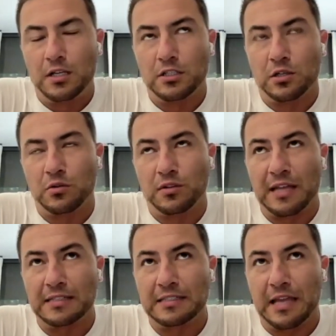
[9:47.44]
So
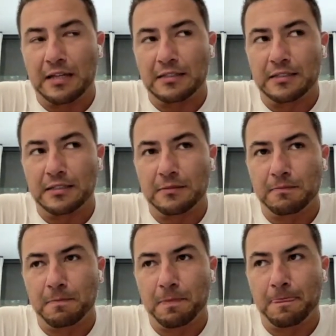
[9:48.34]
that's that.
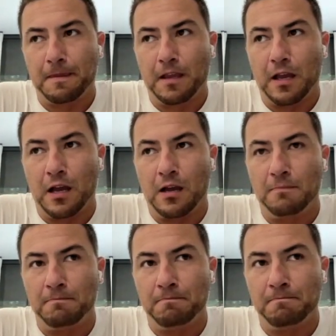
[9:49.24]

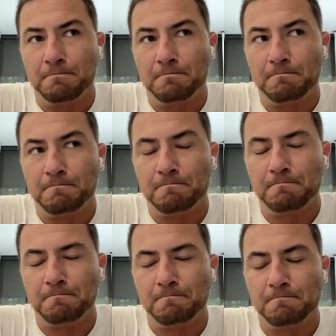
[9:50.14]

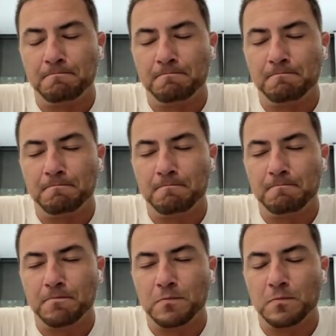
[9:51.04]

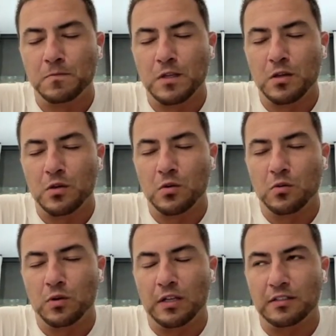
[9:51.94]

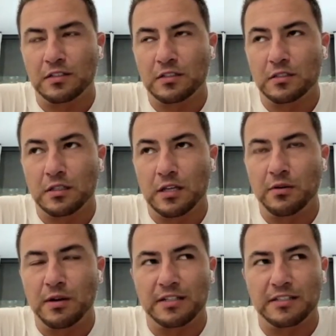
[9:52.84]
What else? I
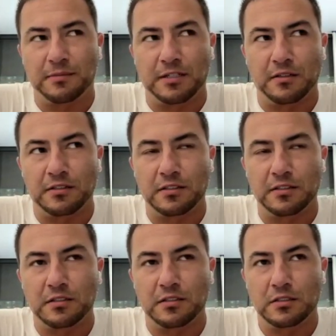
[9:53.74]
know I had something else.